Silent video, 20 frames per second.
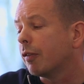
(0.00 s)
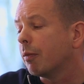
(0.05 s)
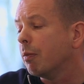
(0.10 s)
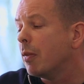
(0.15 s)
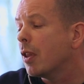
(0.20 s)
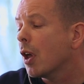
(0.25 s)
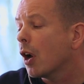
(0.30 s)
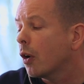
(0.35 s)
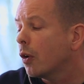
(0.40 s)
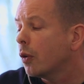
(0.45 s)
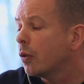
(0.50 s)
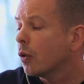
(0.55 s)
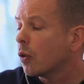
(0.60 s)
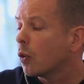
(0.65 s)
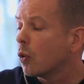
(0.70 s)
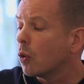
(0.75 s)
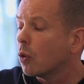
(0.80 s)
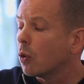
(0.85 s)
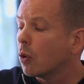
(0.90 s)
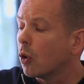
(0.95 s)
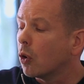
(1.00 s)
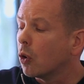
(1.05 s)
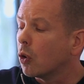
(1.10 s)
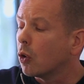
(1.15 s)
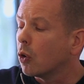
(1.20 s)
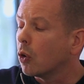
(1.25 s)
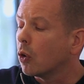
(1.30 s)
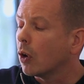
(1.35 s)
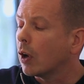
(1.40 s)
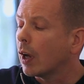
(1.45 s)
known
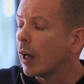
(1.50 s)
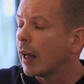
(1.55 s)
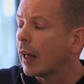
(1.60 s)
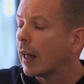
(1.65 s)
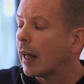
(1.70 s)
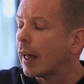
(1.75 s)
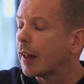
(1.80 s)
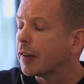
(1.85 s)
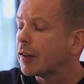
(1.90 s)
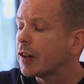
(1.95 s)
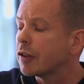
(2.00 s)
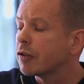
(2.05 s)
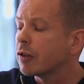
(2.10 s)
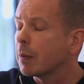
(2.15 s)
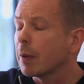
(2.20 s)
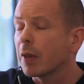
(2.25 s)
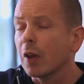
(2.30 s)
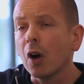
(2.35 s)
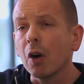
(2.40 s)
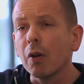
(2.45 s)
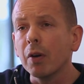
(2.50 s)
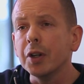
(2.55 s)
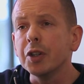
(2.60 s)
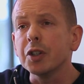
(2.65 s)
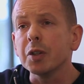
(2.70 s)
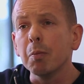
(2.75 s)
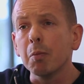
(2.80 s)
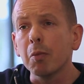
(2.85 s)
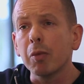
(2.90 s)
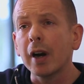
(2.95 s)
or has history with
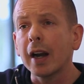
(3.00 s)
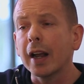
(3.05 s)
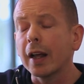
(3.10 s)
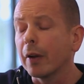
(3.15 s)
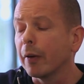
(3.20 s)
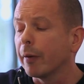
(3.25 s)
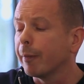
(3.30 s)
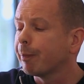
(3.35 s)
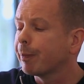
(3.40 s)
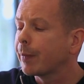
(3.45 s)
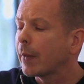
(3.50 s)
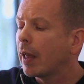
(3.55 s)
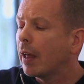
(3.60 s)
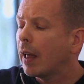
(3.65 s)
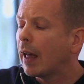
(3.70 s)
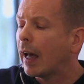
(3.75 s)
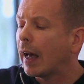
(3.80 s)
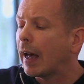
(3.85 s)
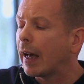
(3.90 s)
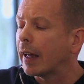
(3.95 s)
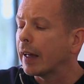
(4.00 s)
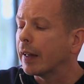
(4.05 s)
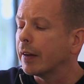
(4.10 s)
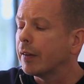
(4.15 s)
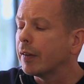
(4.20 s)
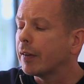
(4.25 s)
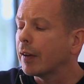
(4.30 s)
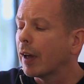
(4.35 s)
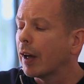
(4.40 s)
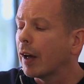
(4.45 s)
orange and brown,
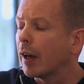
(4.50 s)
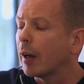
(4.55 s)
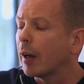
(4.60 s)
and